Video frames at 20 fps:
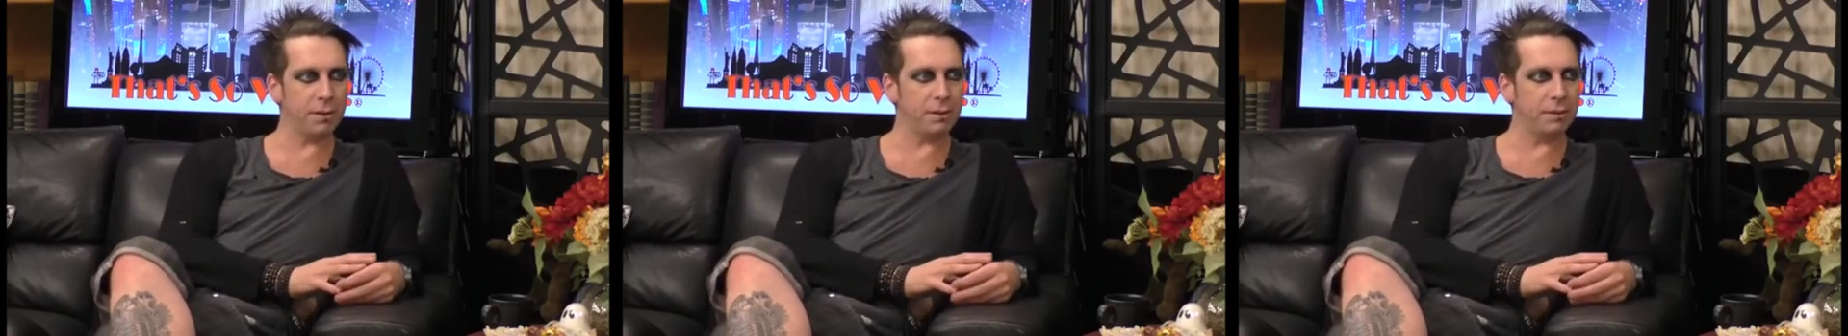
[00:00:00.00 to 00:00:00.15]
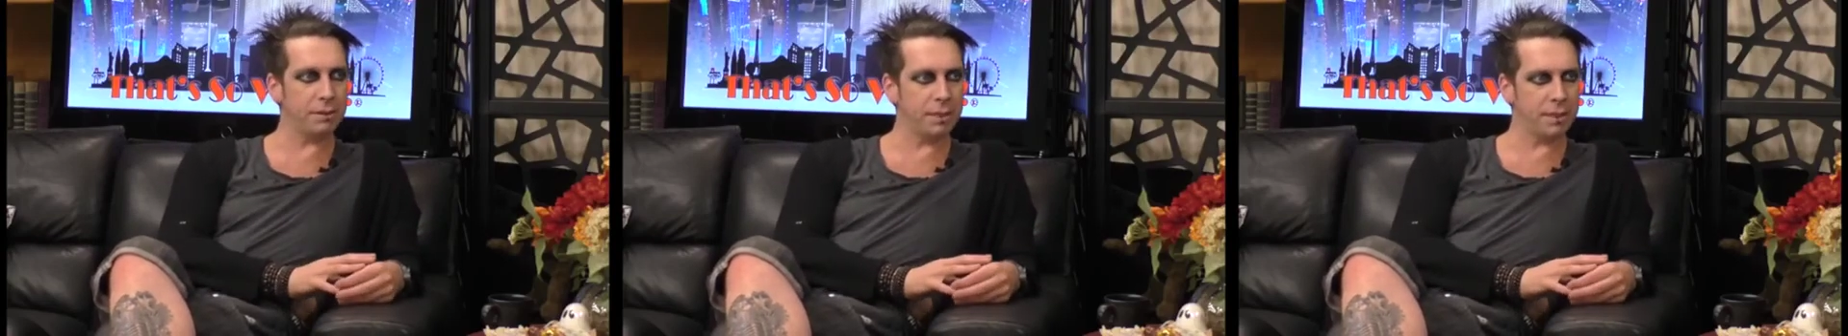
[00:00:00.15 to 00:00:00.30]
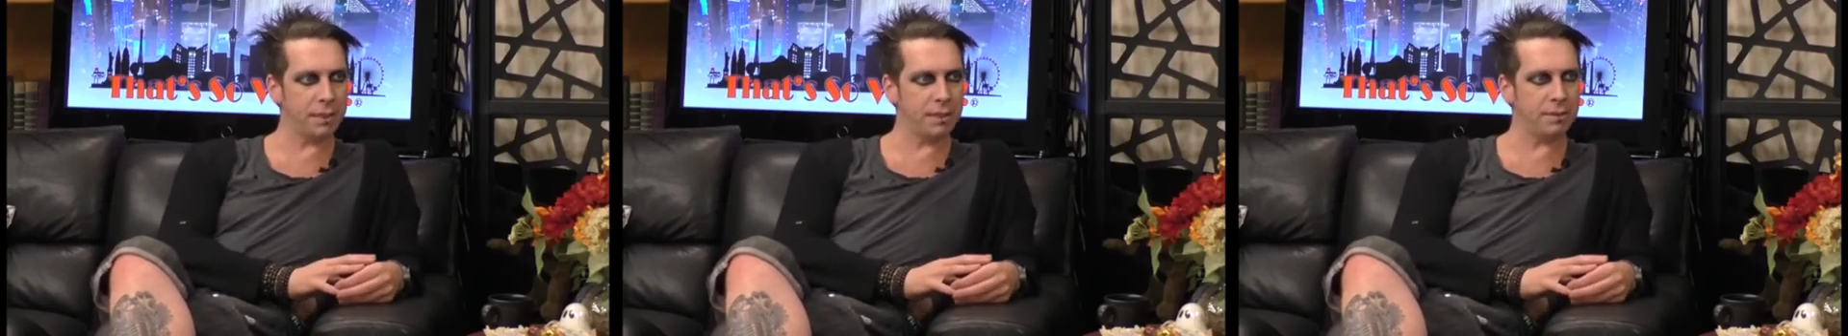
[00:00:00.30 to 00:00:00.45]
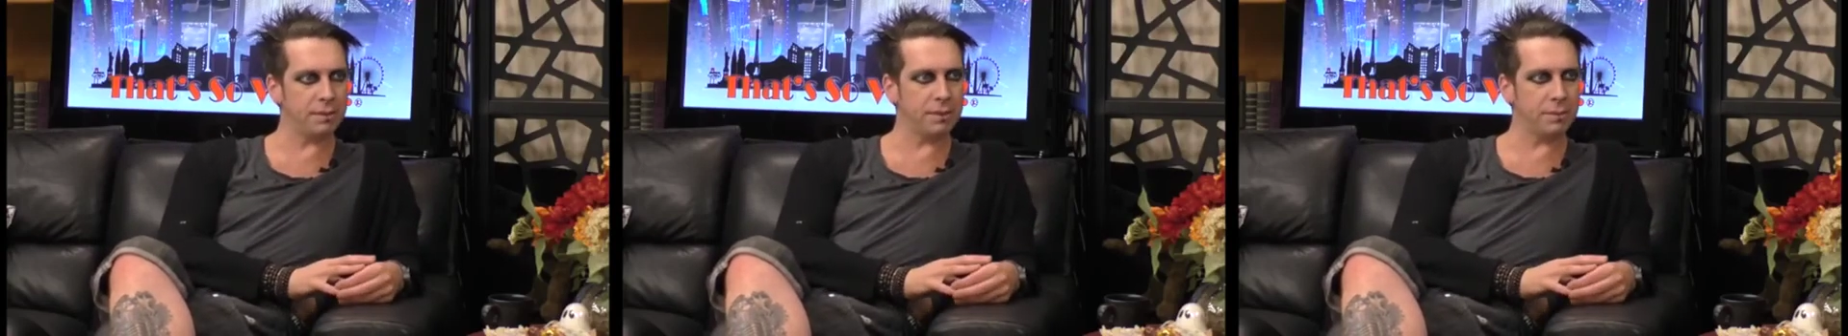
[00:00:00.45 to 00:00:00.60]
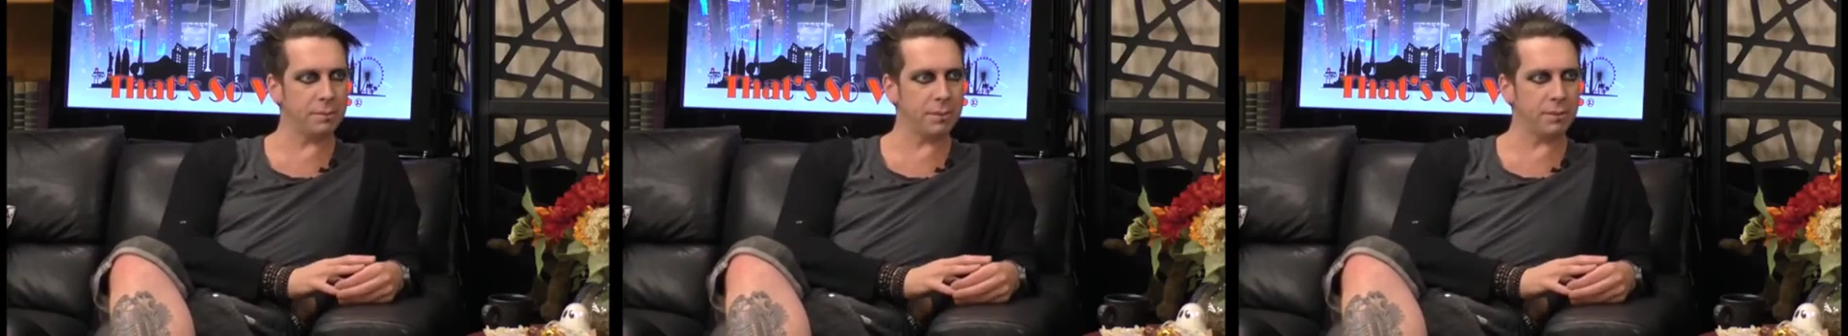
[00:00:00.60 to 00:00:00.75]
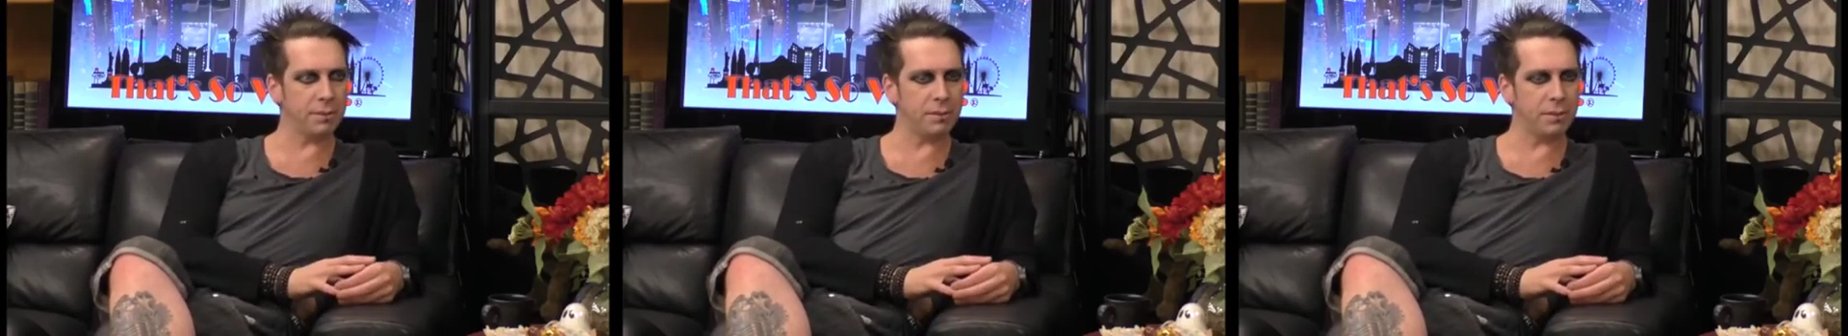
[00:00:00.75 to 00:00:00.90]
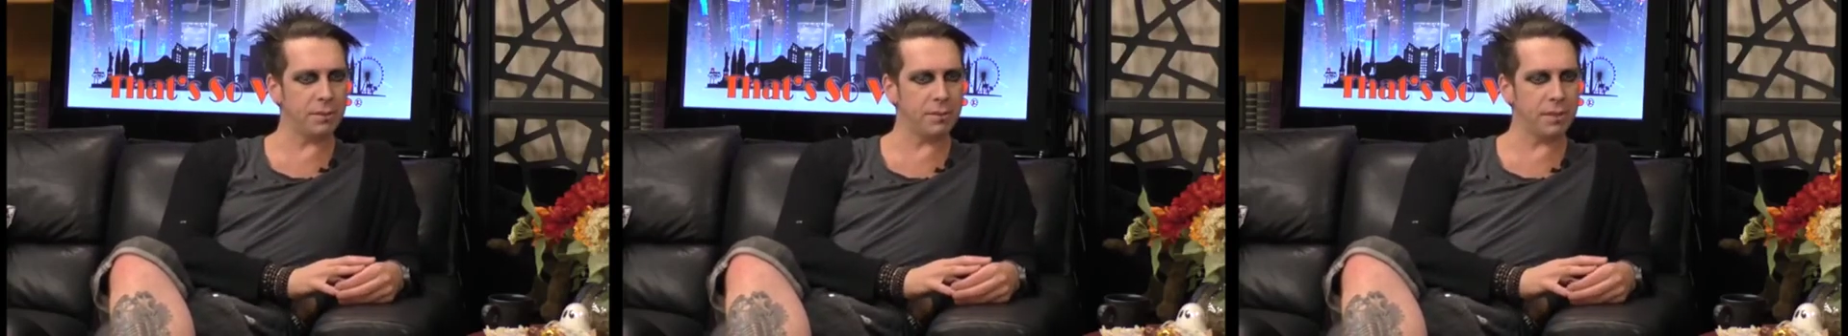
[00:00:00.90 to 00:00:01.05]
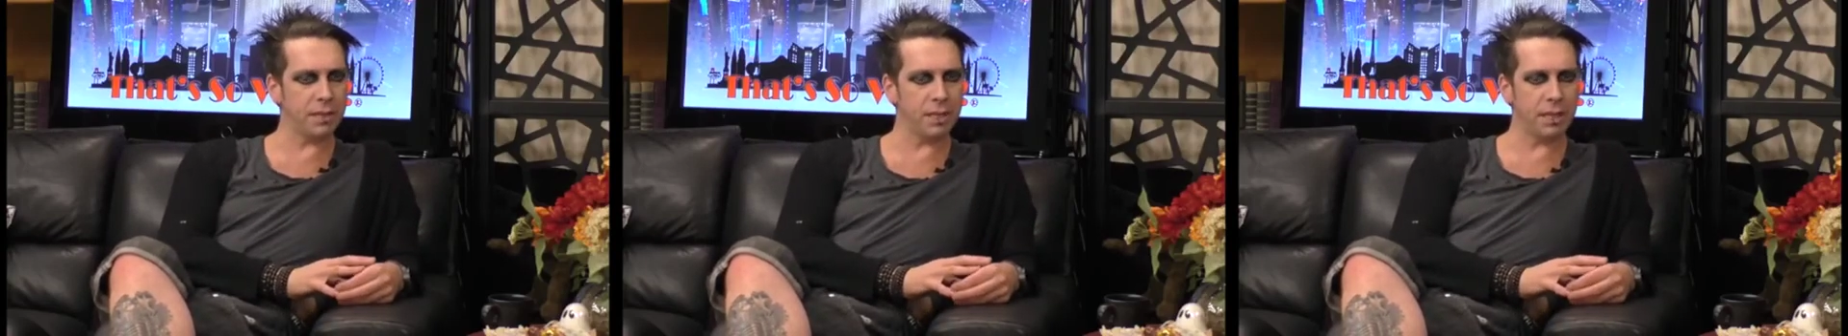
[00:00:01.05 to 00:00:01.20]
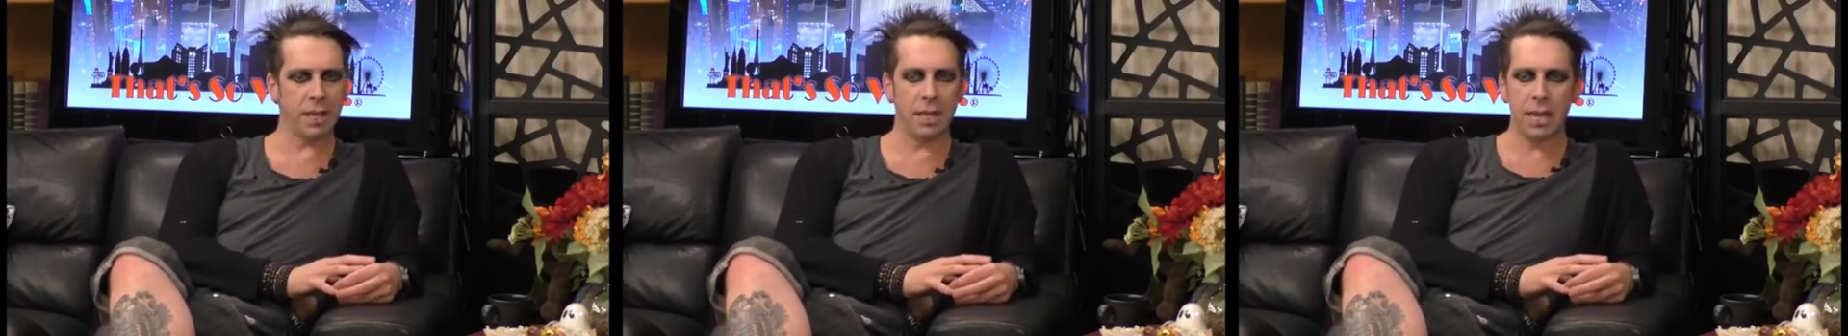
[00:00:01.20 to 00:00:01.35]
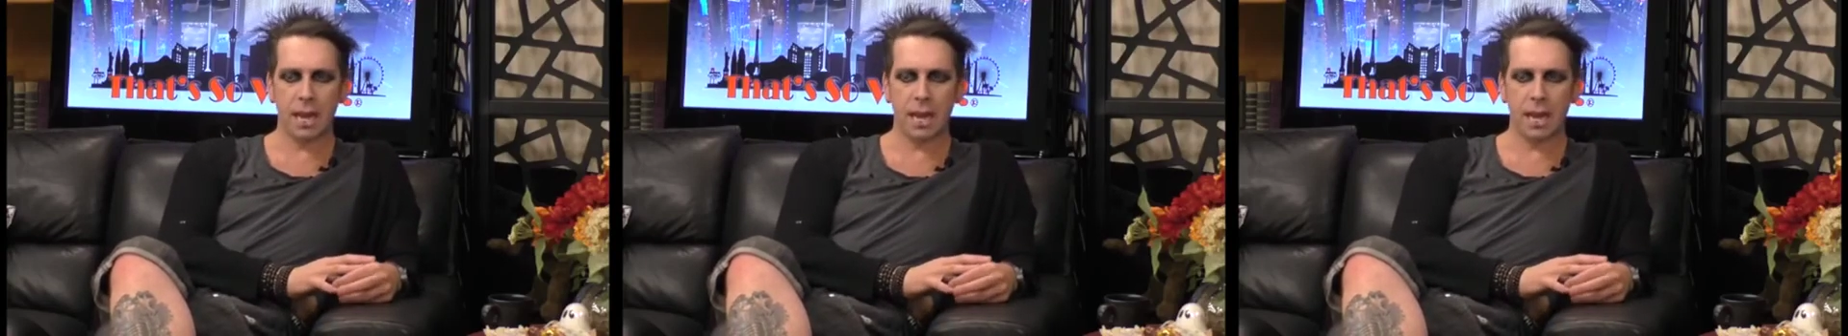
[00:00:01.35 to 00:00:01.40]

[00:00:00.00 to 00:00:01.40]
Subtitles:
doing a similar sort of thing.